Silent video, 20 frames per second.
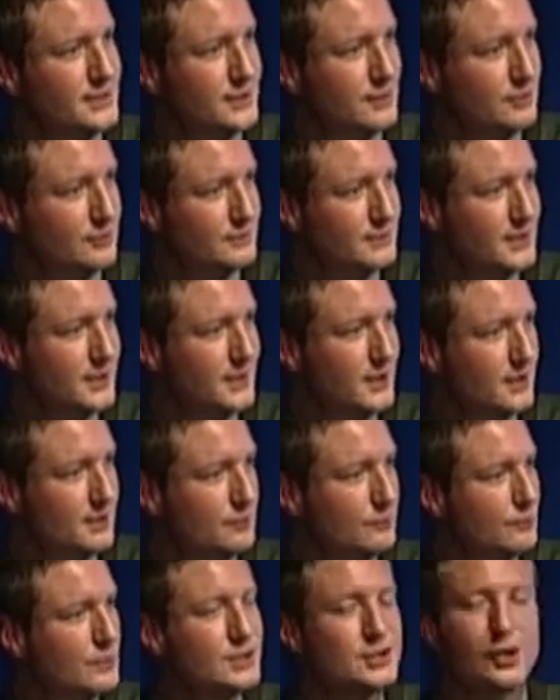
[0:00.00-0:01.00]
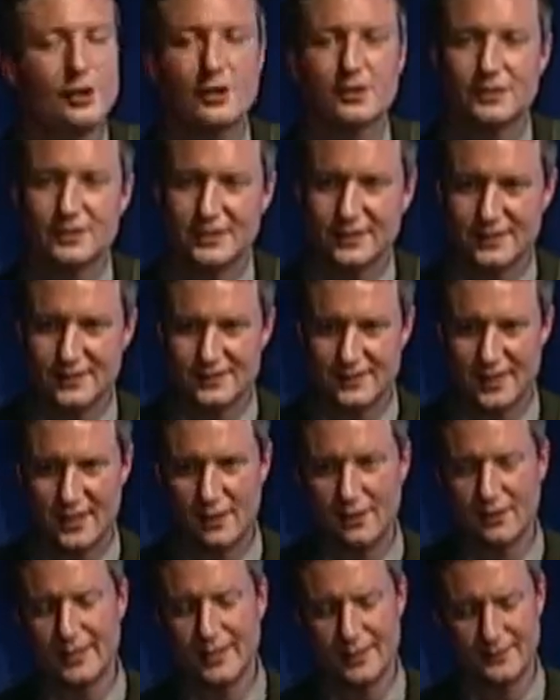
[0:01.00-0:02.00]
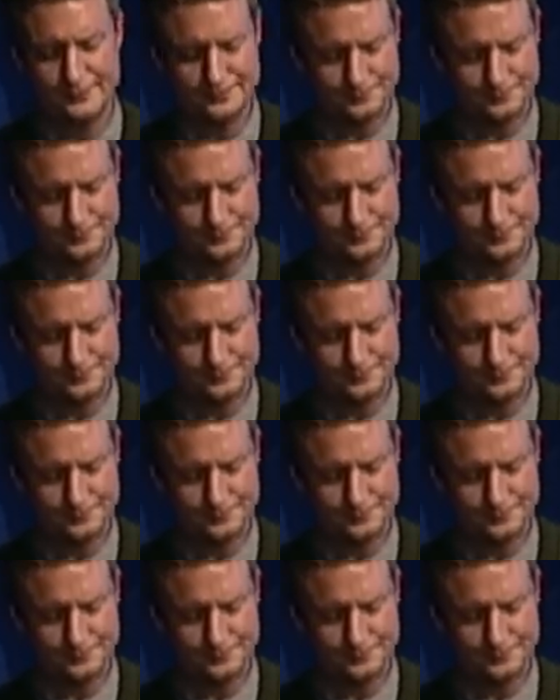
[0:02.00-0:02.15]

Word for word: don't uh, return to this area.